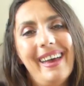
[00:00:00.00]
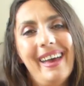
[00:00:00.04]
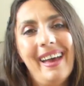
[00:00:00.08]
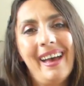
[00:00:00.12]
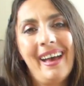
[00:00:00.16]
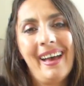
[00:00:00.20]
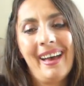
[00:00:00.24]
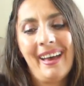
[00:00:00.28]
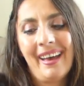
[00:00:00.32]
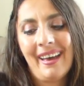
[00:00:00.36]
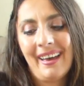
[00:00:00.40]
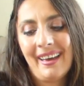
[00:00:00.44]

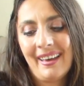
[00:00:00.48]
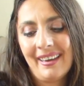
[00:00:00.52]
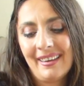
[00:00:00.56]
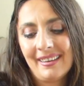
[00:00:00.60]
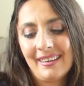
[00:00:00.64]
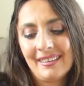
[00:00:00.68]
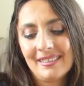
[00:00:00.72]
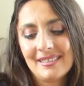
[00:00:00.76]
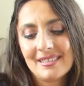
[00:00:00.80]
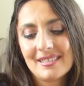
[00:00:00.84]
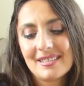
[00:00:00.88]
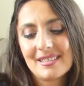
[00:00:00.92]

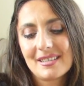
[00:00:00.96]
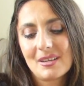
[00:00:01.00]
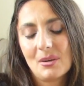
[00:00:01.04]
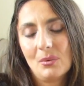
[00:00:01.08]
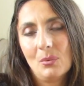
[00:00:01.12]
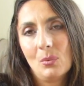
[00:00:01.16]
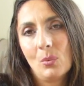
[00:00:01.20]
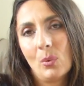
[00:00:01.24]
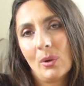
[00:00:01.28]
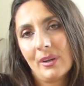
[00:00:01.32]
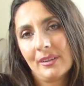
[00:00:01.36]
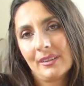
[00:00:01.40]
and
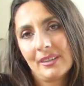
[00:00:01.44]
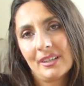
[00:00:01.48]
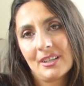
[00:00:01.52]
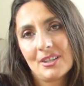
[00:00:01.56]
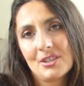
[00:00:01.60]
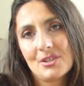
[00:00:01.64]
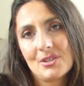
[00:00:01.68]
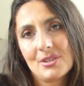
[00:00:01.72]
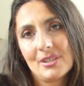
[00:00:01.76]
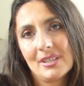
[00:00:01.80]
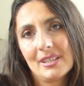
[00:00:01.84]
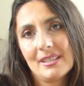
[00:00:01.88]

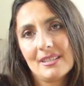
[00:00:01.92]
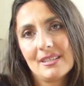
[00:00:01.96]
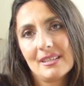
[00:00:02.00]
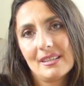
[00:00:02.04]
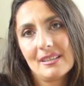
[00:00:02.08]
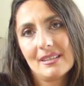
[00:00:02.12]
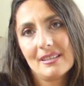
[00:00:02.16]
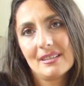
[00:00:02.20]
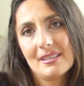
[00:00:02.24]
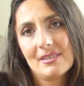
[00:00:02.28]
100